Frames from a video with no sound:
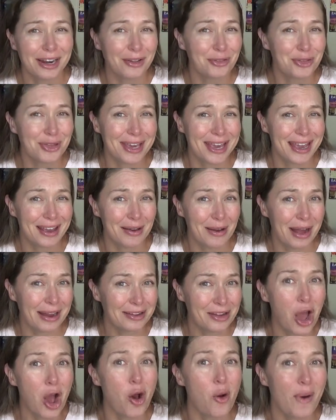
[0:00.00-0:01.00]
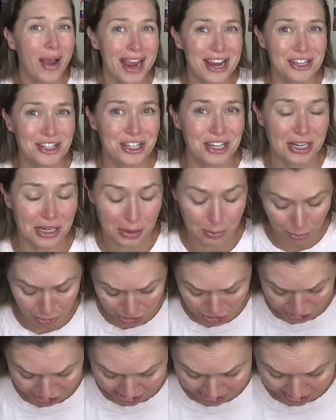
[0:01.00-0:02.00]
I think it, I know Asia didn't
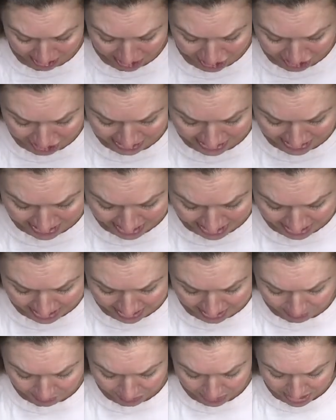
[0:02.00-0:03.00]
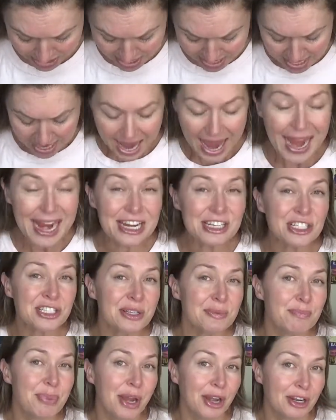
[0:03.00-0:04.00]
appreciate it because she said it. Asia's
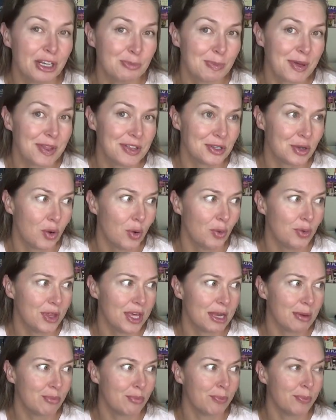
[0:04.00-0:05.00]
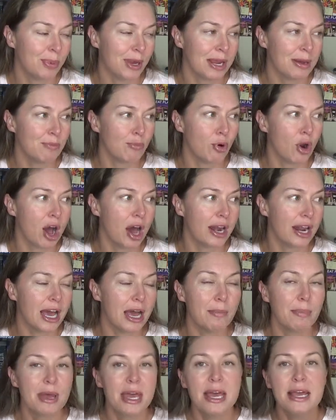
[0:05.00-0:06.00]
embarrassed by this whole thing being brought
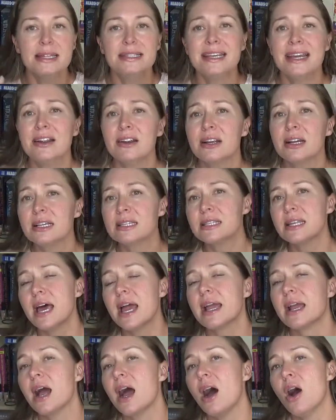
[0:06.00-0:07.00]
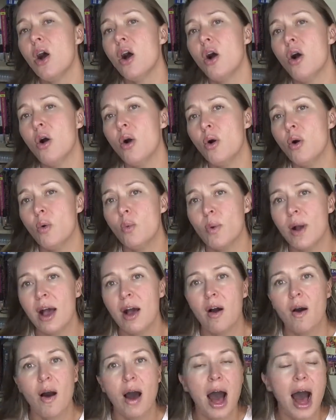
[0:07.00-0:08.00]
up. Derrick's like, oh,
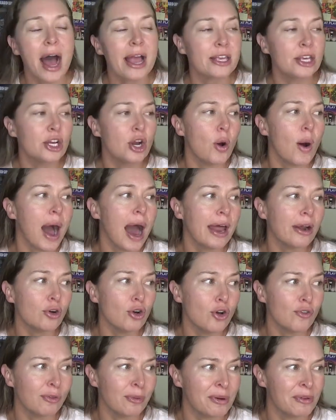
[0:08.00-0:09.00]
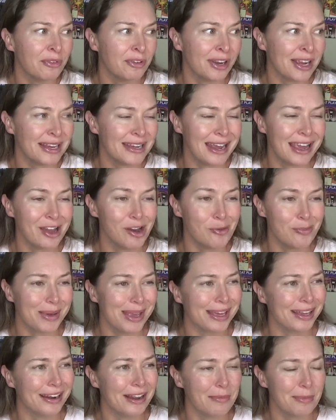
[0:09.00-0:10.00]
well, you know, I don't know if I'm going to forget
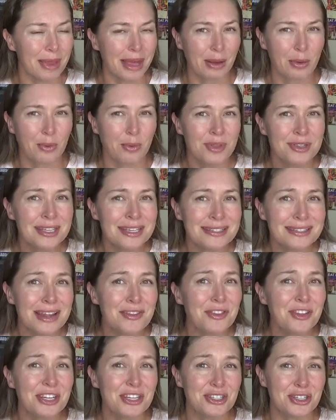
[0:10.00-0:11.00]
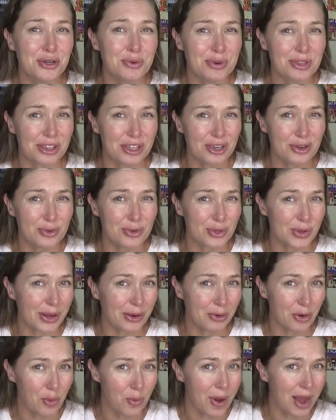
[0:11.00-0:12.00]
Naomi. And I'm like, this has nothing to do with you, so I
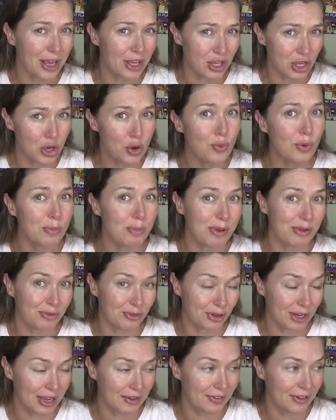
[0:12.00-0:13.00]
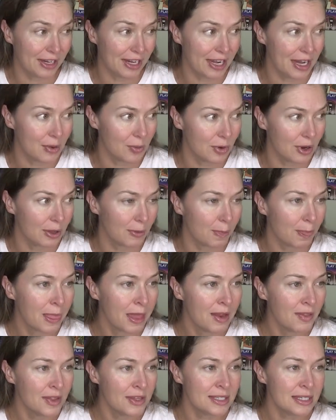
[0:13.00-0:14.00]
don't know why you would be forgiving anyone.
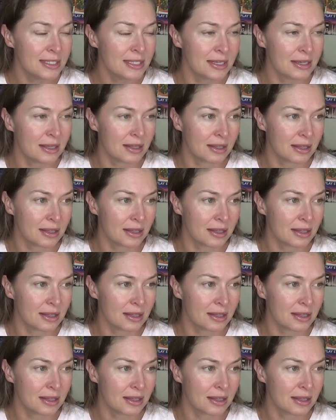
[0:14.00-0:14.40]
This is a,